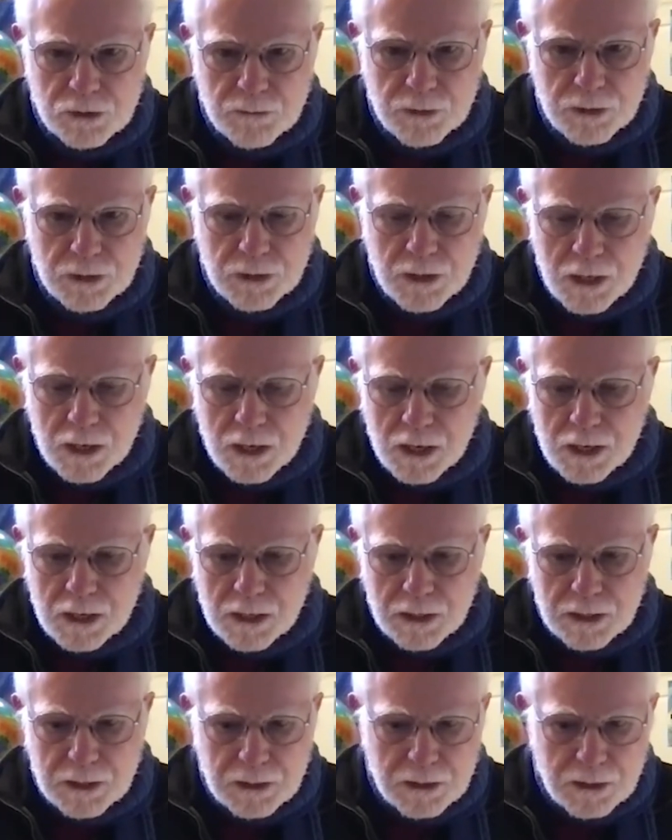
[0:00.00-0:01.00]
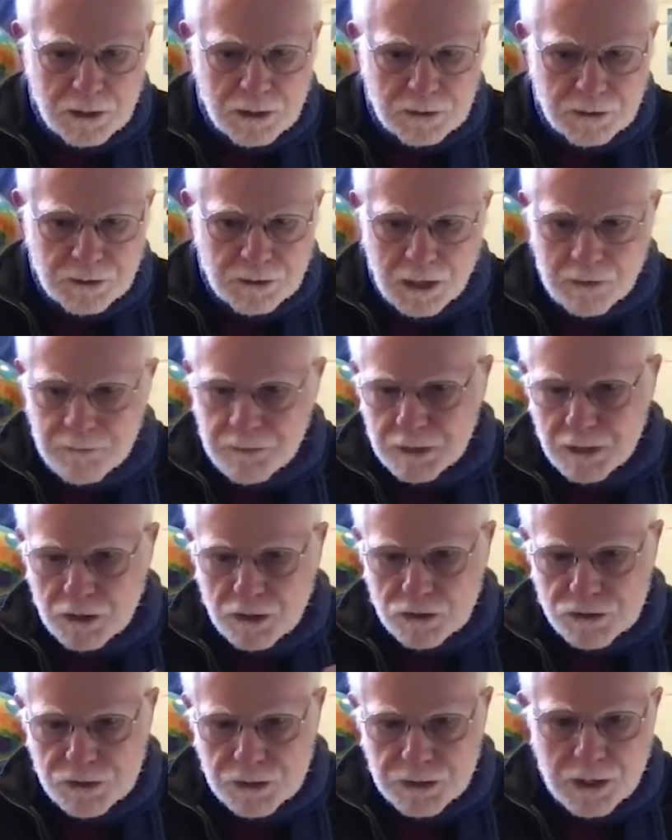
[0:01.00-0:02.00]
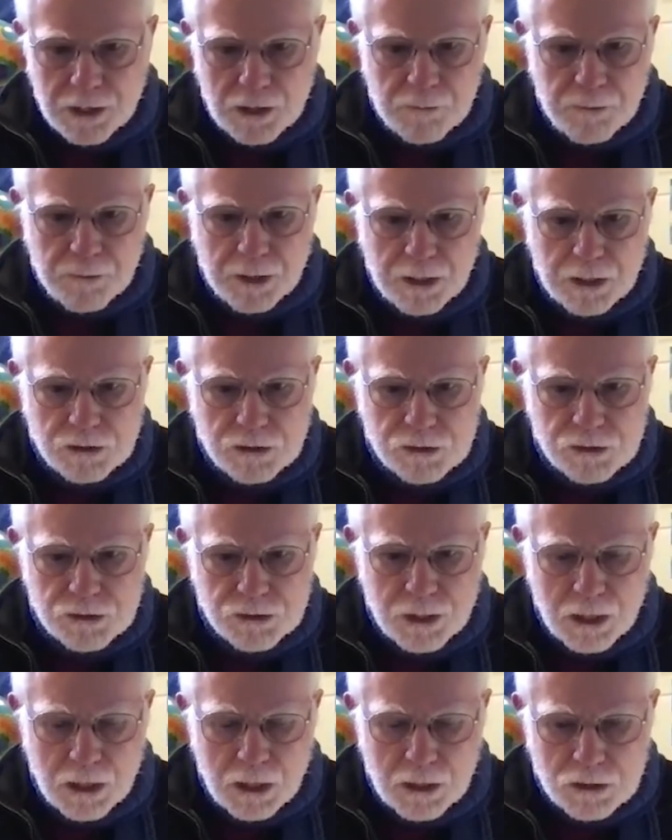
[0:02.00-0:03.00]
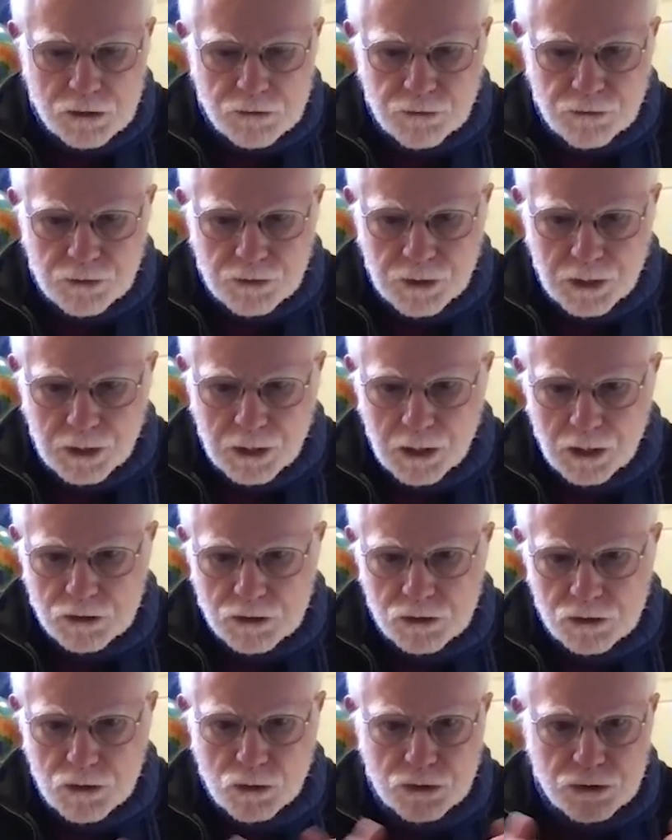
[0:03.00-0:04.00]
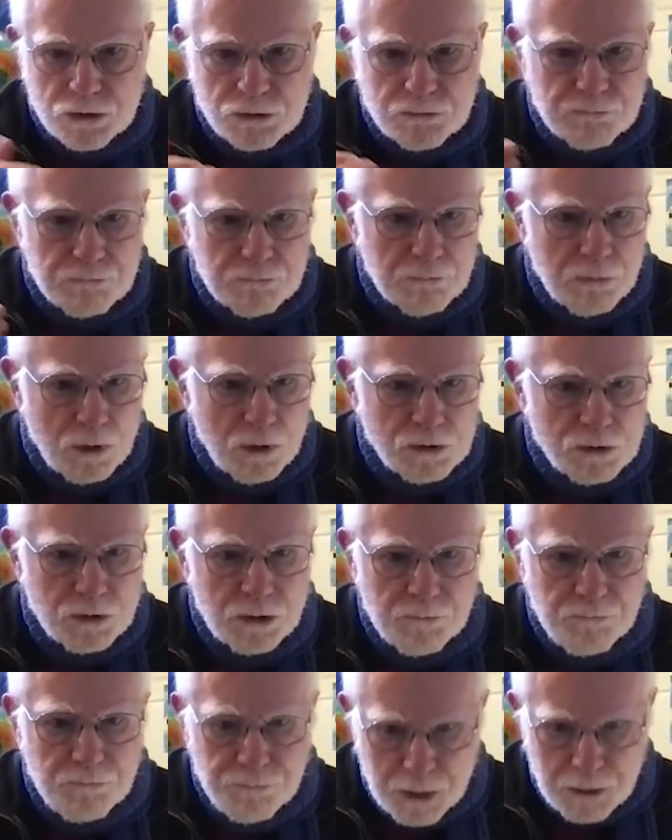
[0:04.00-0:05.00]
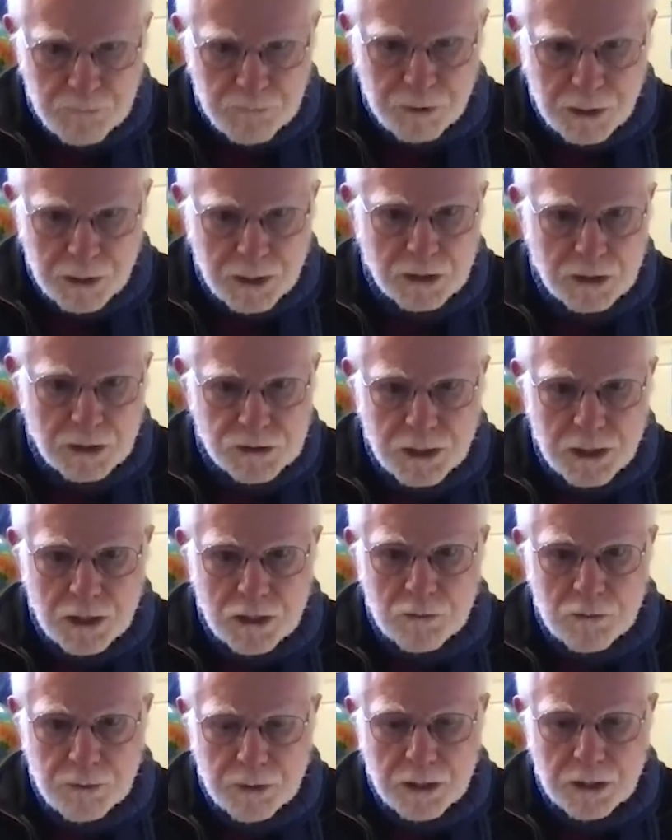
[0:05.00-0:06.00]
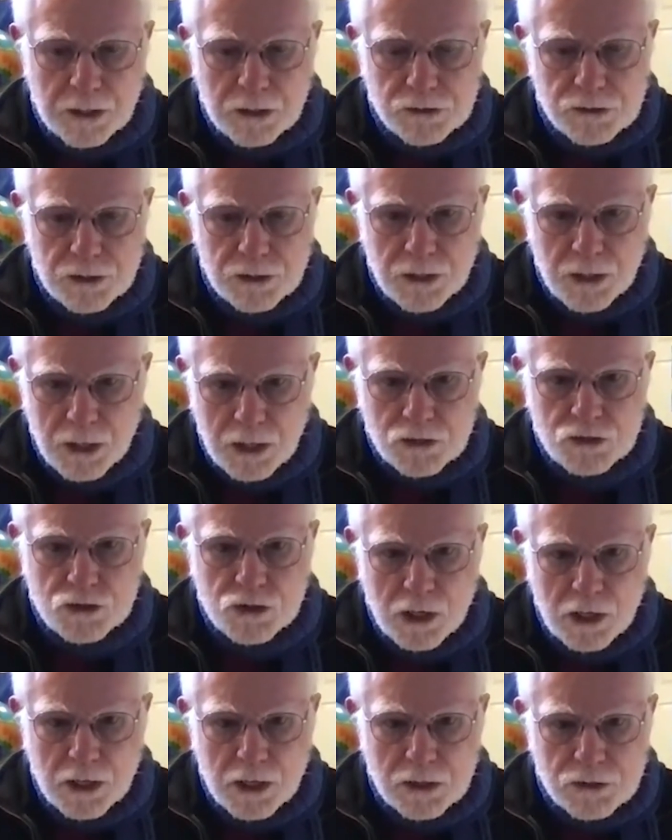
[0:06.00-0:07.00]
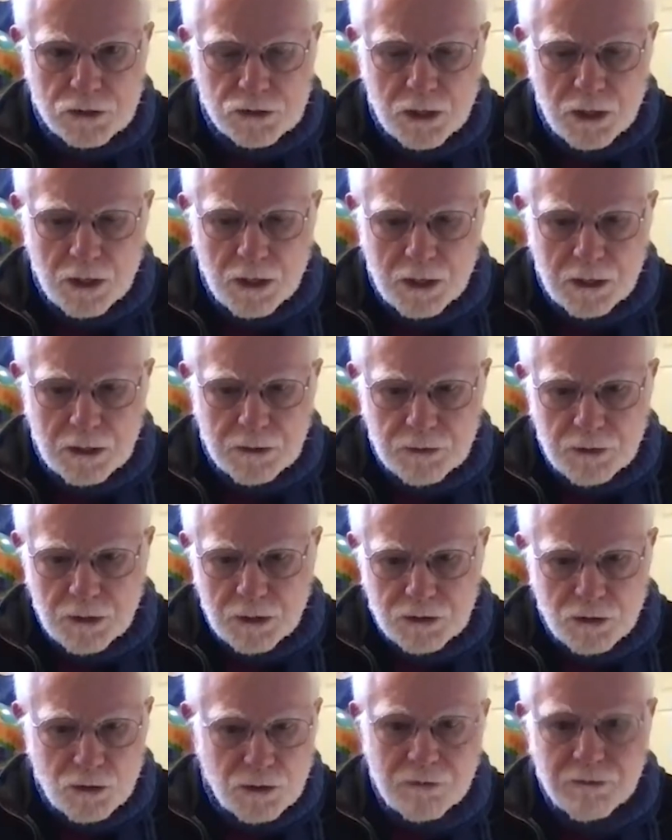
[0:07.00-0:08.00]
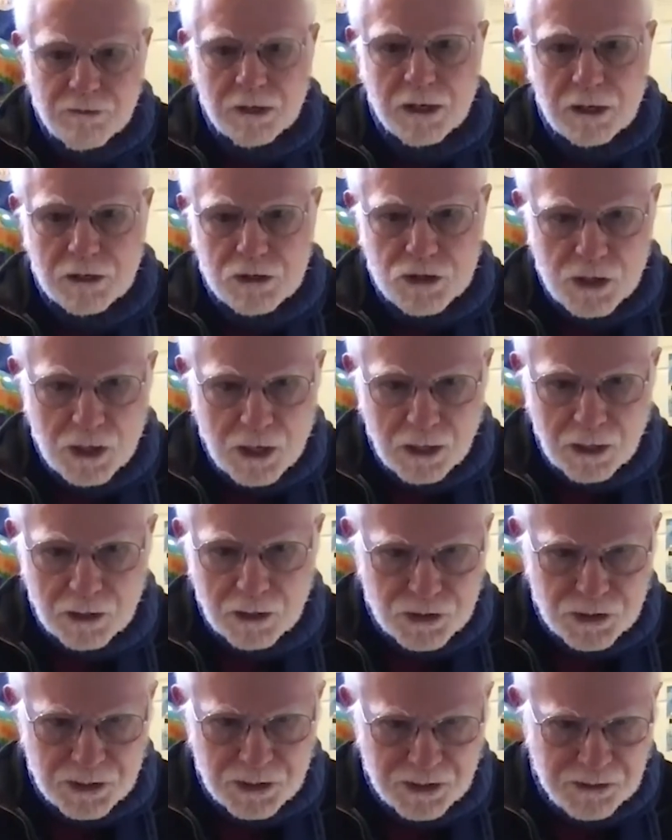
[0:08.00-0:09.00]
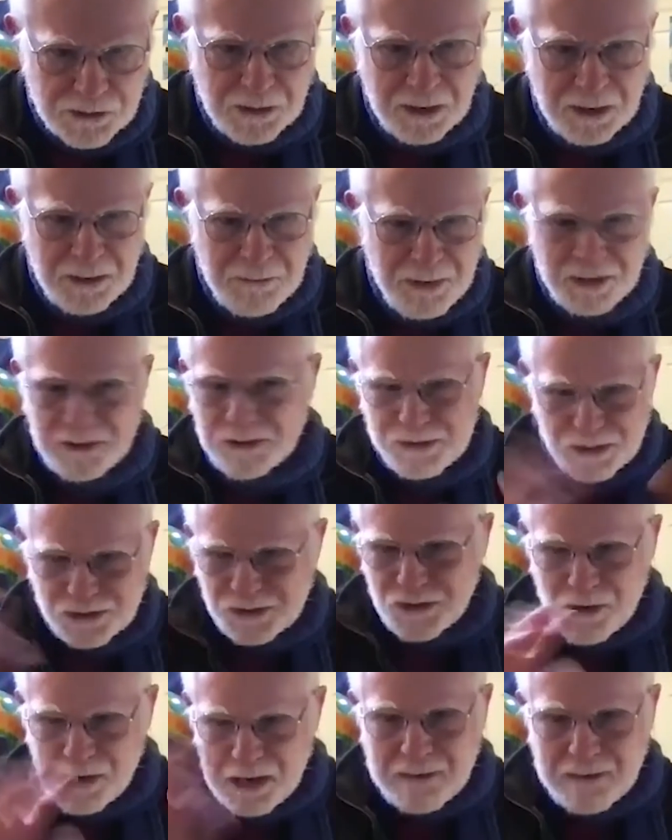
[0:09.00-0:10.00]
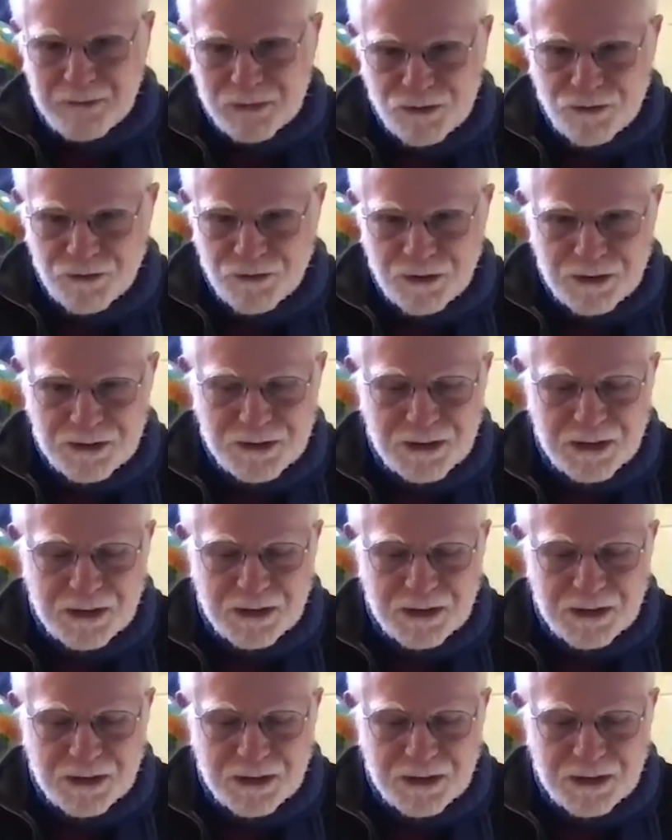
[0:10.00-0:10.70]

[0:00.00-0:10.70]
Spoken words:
I mean, I've been interested in the outer planets and satellites for decades. Of course, most of the big planets, the outer planets, the gas giants, don't have a lot of geology, okay, because it's all atmospheres.